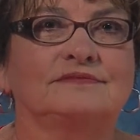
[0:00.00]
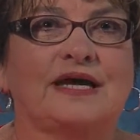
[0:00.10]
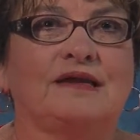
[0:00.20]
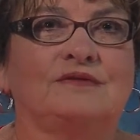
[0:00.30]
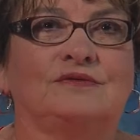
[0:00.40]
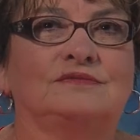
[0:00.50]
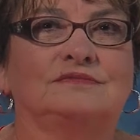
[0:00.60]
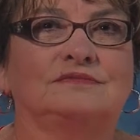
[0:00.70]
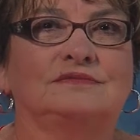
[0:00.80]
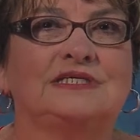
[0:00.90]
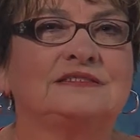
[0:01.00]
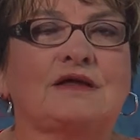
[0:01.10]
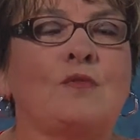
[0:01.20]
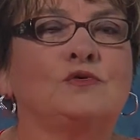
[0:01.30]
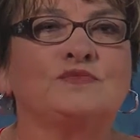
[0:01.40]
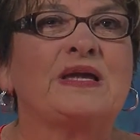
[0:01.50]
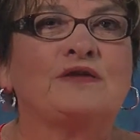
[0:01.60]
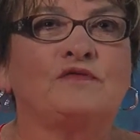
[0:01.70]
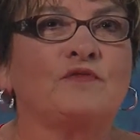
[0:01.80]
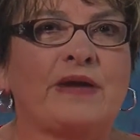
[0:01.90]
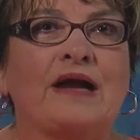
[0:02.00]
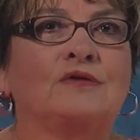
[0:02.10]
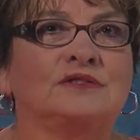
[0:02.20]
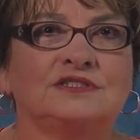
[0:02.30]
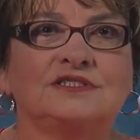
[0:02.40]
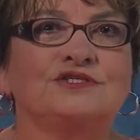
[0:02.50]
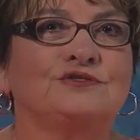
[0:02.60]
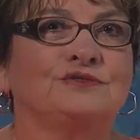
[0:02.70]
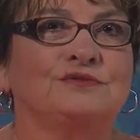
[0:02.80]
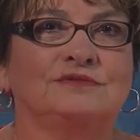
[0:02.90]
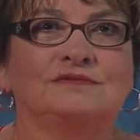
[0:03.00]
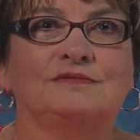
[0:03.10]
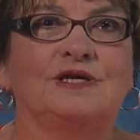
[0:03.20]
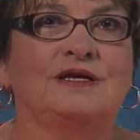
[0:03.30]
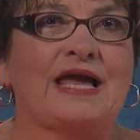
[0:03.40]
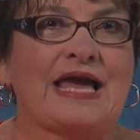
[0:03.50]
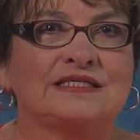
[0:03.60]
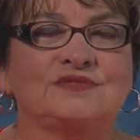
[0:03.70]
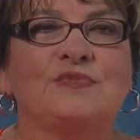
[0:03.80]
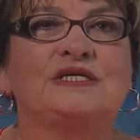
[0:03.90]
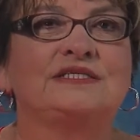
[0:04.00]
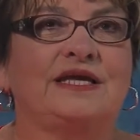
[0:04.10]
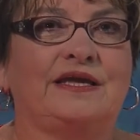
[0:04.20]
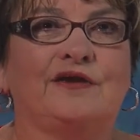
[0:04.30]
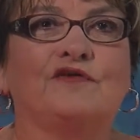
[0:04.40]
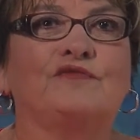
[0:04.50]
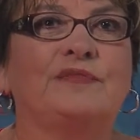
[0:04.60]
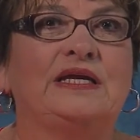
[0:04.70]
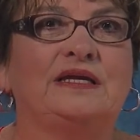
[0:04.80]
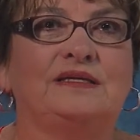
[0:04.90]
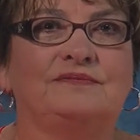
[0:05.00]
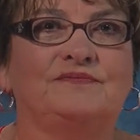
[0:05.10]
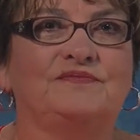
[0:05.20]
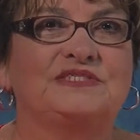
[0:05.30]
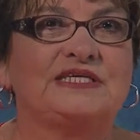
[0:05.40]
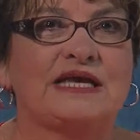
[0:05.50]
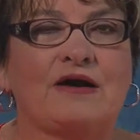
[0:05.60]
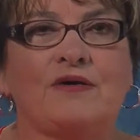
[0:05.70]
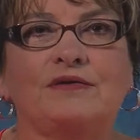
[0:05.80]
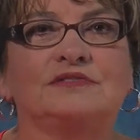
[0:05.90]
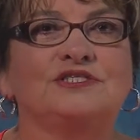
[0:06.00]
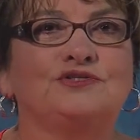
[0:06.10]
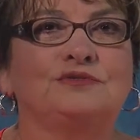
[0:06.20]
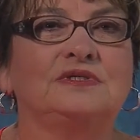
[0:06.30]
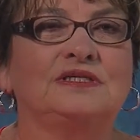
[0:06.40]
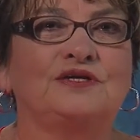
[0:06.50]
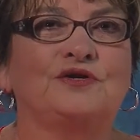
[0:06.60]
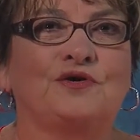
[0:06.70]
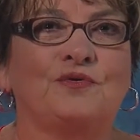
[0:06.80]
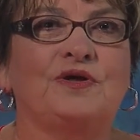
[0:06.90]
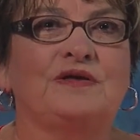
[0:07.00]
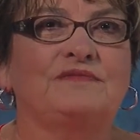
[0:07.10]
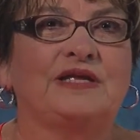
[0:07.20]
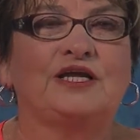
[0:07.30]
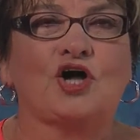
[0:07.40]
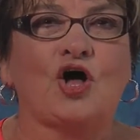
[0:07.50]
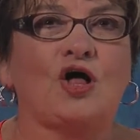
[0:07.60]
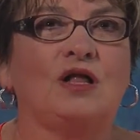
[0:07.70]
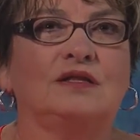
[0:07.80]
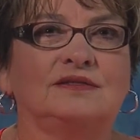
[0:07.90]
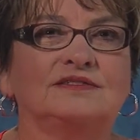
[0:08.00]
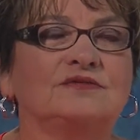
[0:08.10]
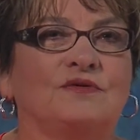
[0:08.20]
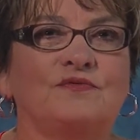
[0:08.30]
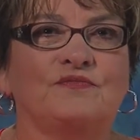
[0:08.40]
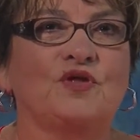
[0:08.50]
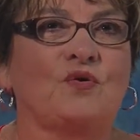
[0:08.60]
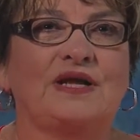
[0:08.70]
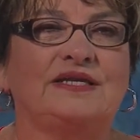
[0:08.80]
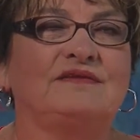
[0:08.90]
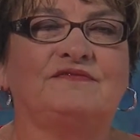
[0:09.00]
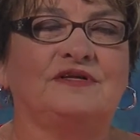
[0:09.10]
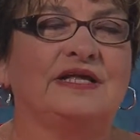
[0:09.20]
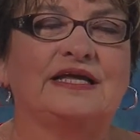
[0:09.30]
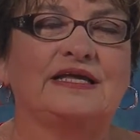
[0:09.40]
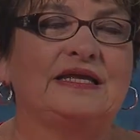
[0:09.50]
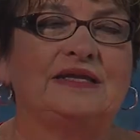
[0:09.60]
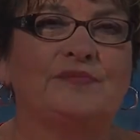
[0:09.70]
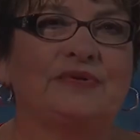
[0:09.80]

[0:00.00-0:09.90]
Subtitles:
I don't know, this almost bend over backwards to ask me, take care of me, see how I was doing, you know, they'd call. So no, I didn't feel like a guinea